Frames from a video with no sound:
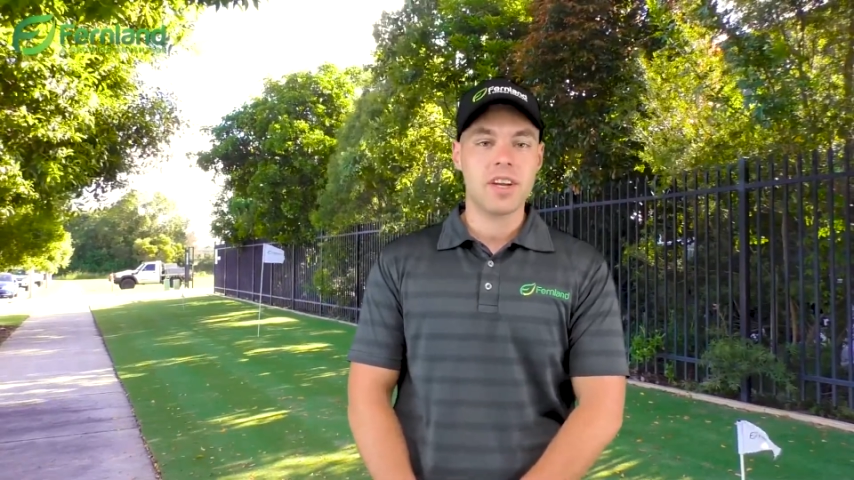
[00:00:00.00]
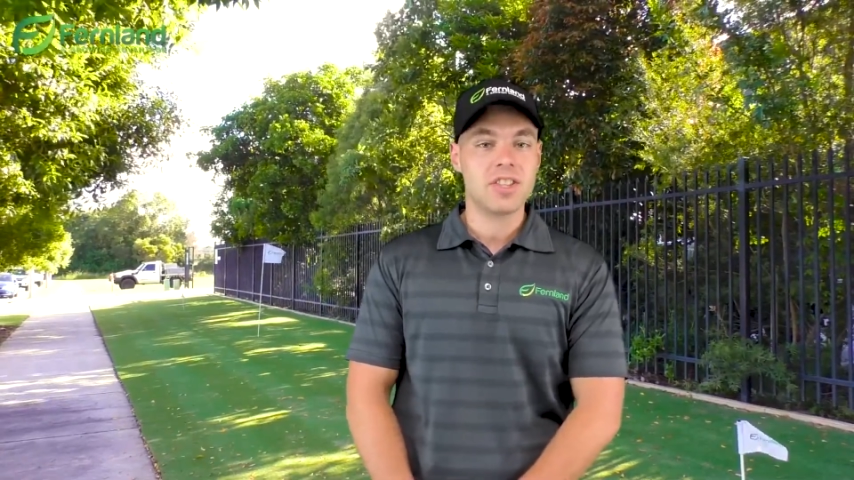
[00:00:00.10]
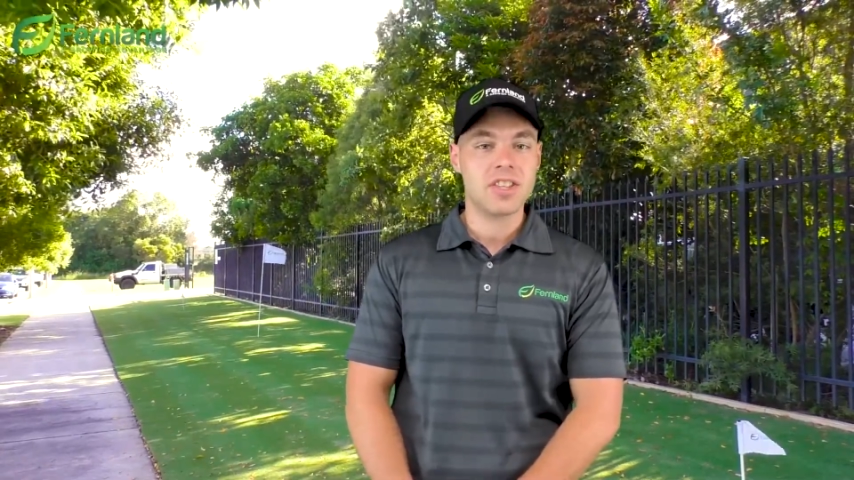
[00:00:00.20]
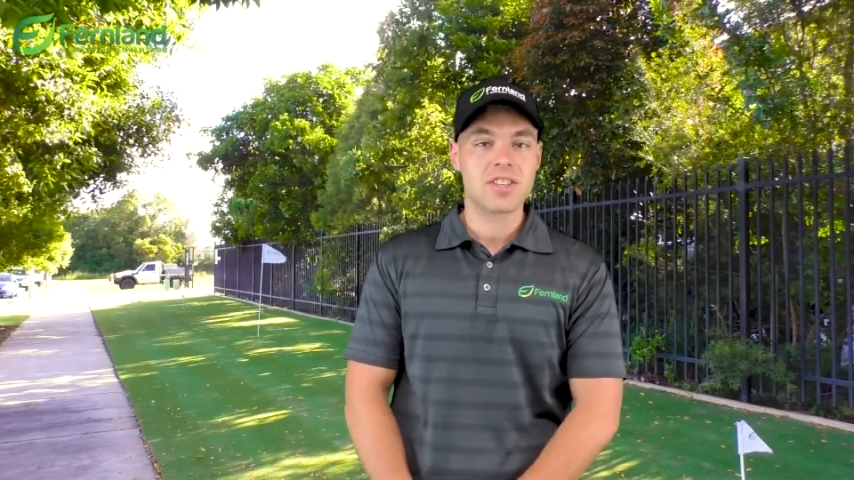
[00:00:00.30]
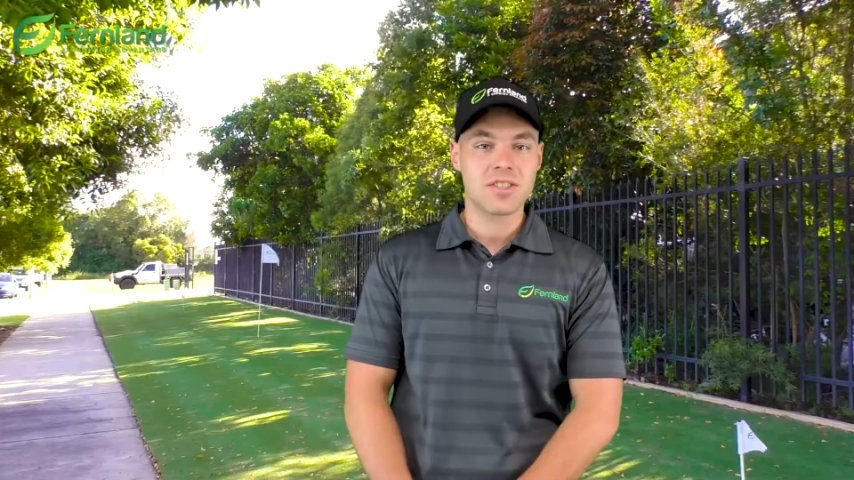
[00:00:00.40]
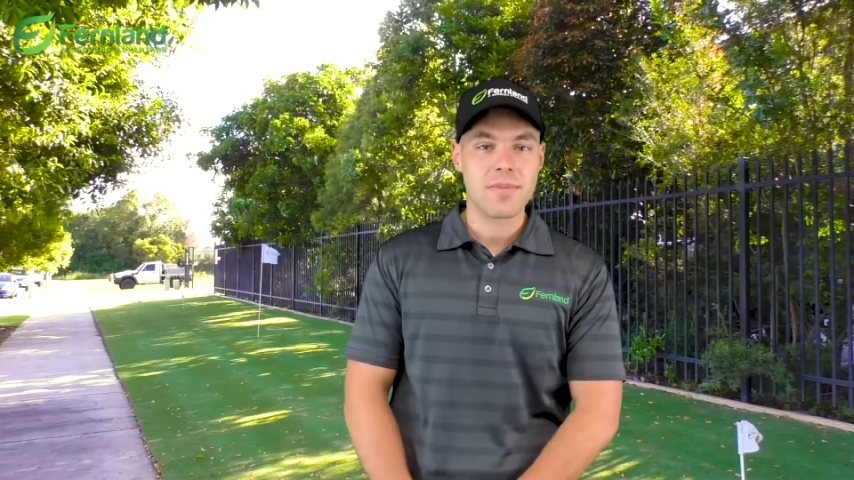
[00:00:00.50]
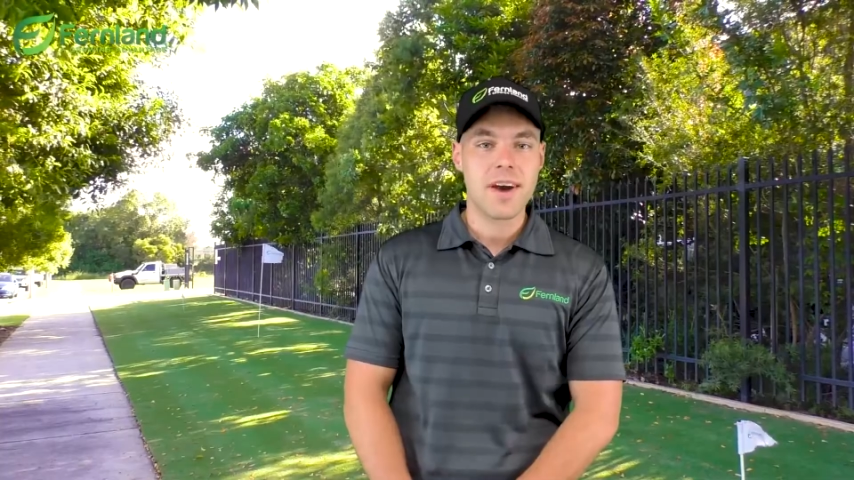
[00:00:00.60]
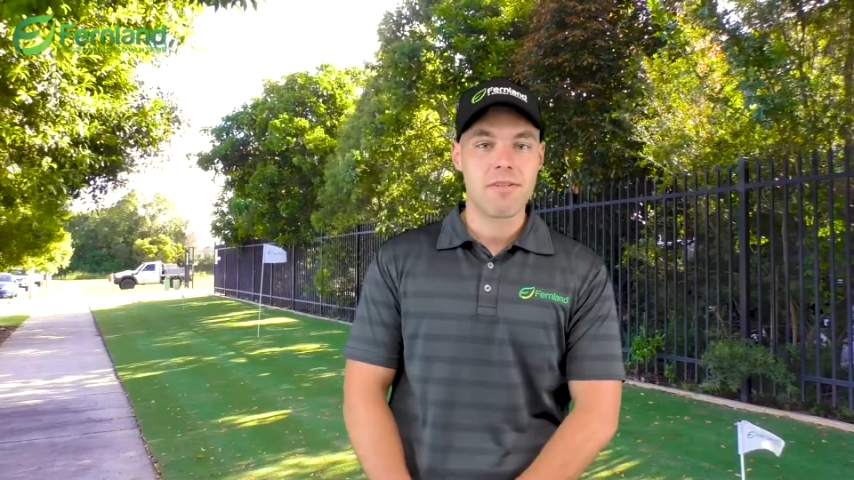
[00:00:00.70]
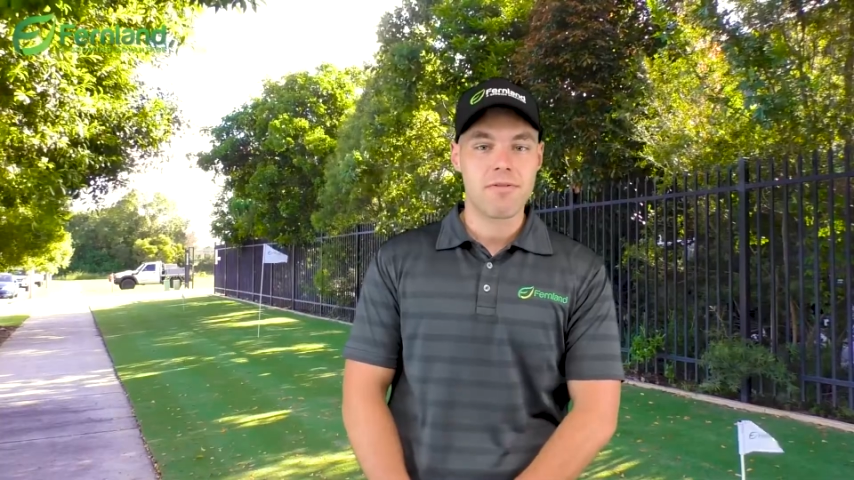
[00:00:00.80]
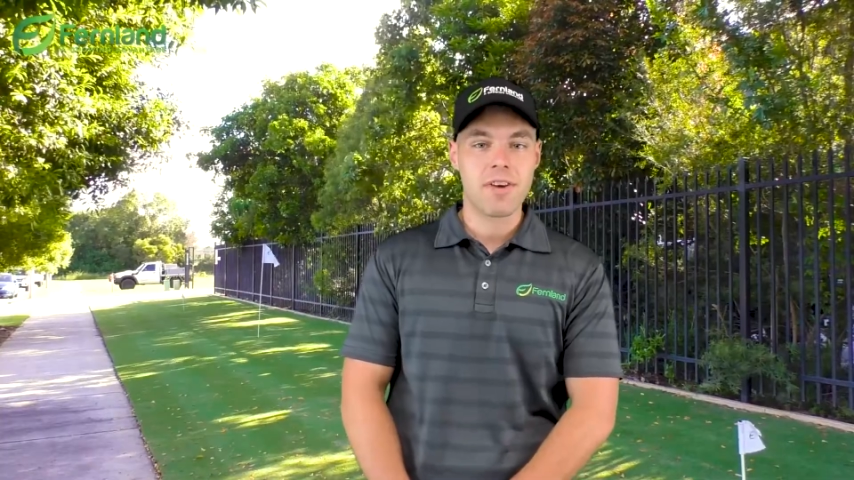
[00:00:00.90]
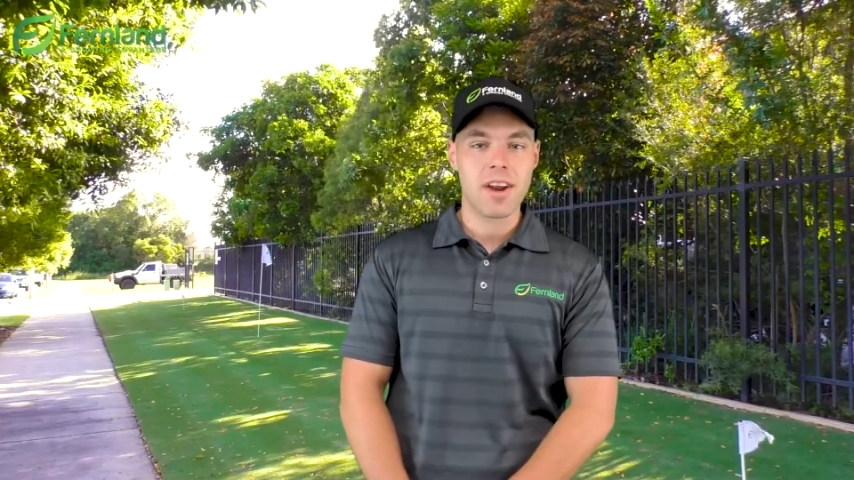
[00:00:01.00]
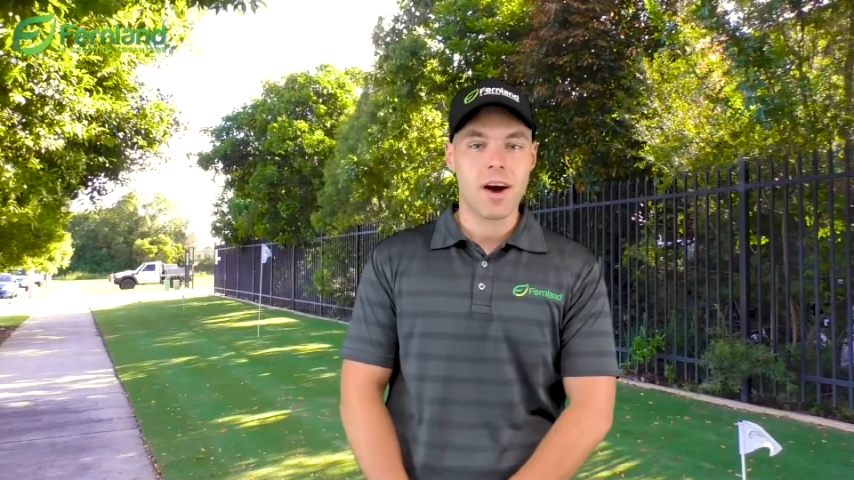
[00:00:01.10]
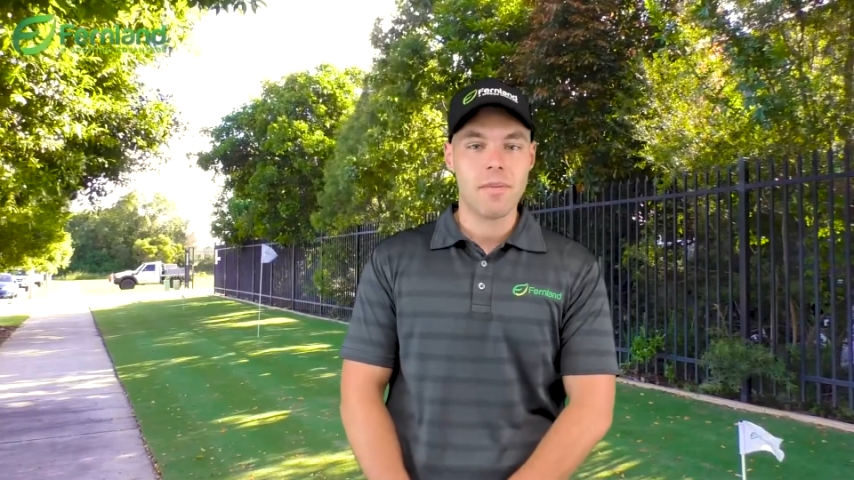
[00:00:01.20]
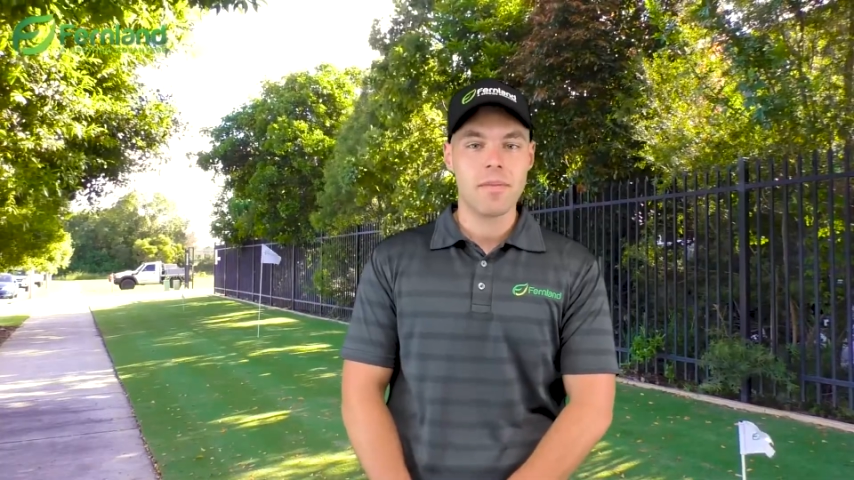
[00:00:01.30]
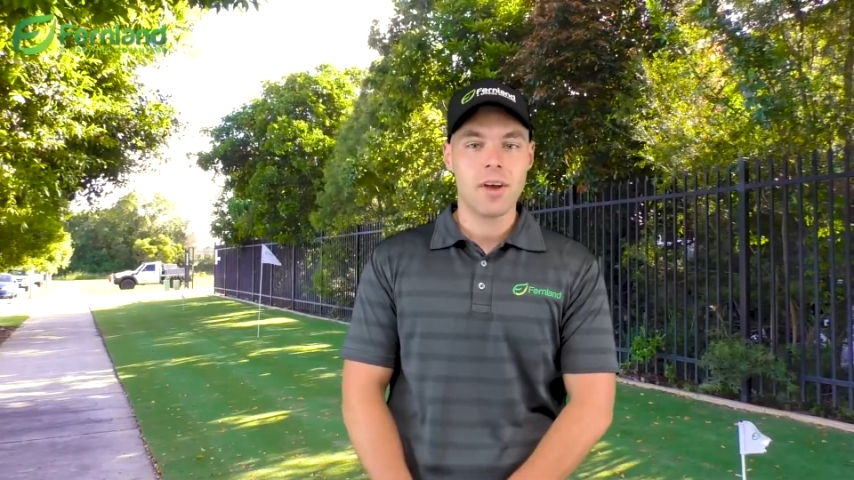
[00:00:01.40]
are just about fed
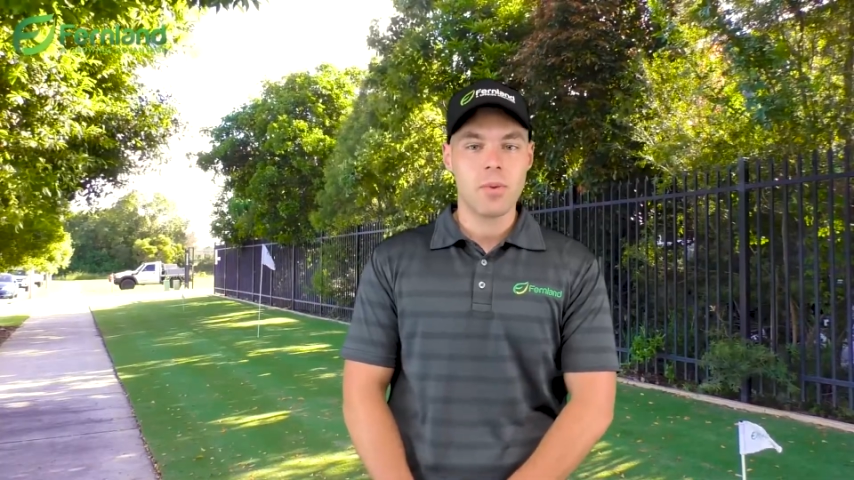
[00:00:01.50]
up